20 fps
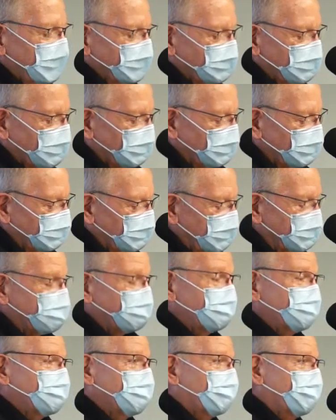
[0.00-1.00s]
So
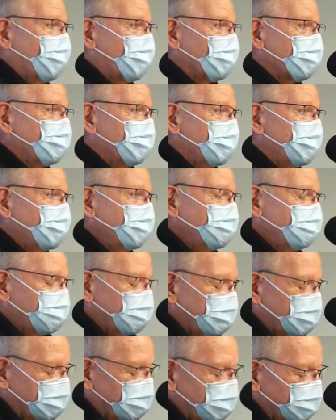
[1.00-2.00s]
yesterday was our board meeting.
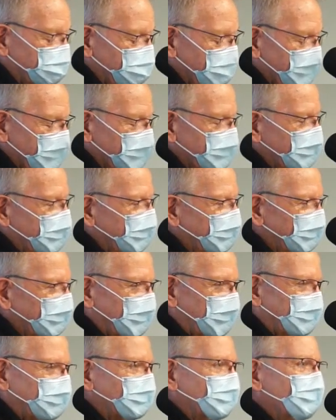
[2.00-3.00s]
Uh, not a
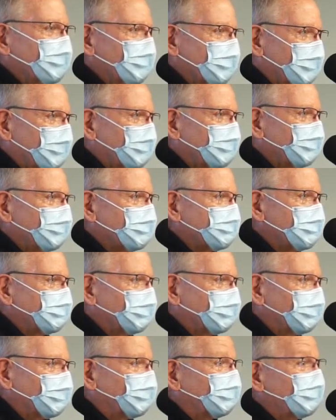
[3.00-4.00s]
lot going on. We're
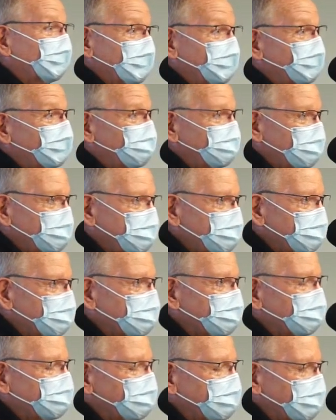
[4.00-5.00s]
still early into the
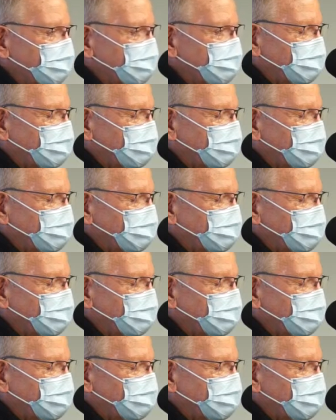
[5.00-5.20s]
year and.